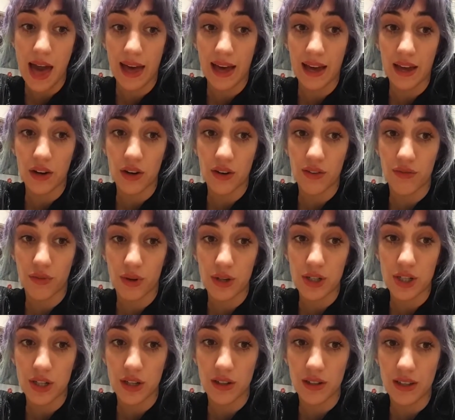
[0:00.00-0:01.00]
And
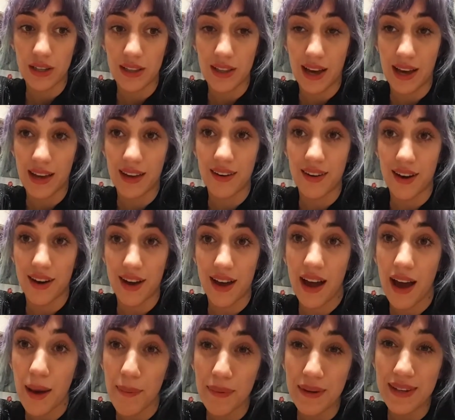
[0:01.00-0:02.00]
unfortunately, that had not
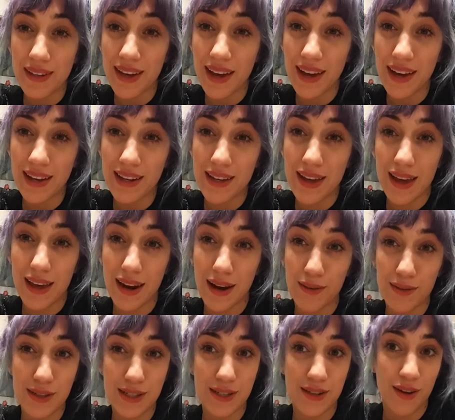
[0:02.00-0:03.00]
happened yet, and
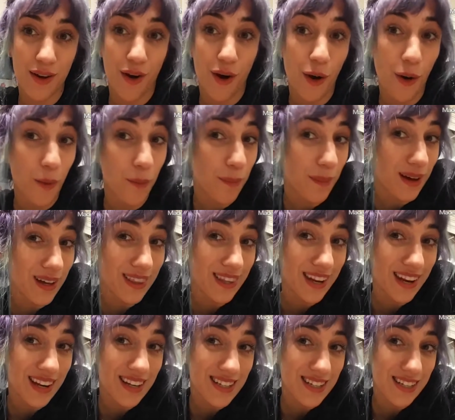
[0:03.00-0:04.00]
I was hoping
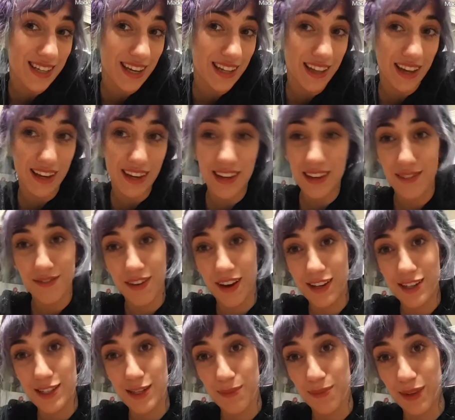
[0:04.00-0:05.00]
that I'd just get lucky and
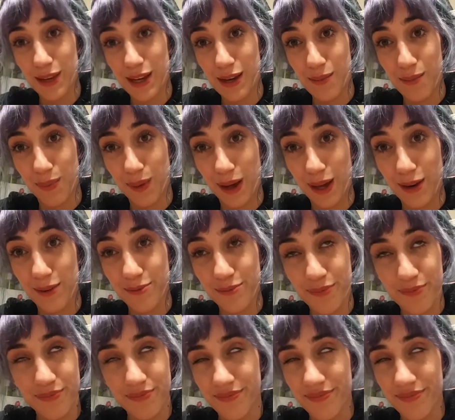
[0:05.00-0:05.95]
find something, but